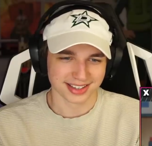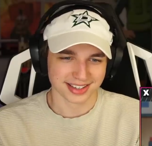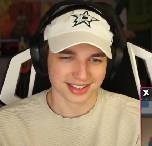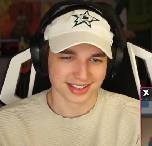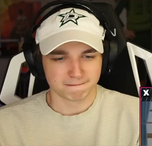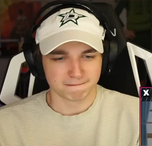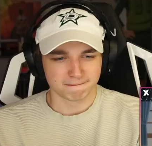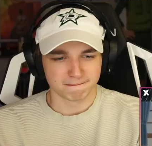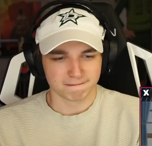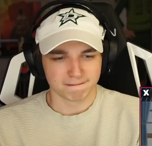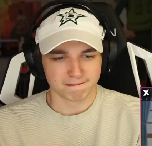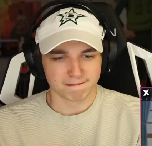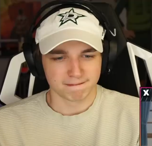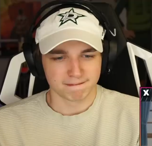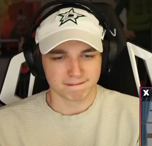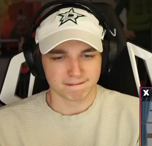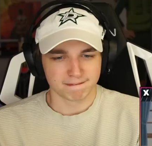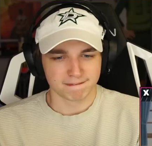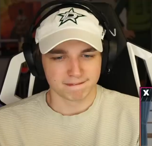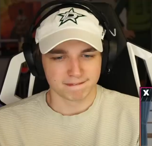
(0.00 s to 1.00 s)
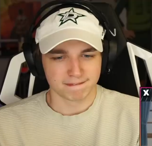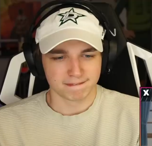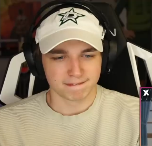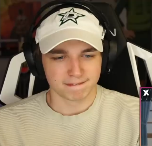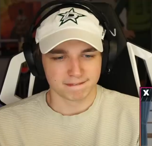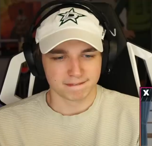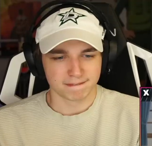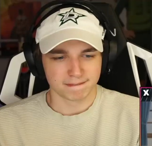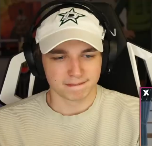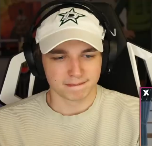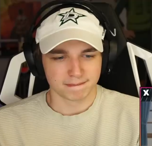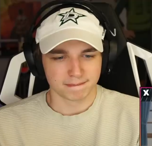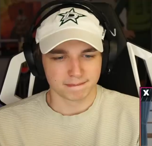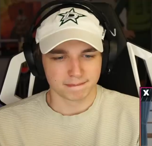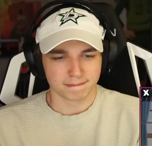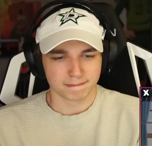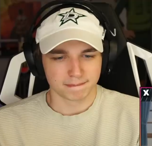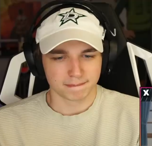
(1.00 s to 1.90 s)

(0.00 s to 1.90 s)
(silence)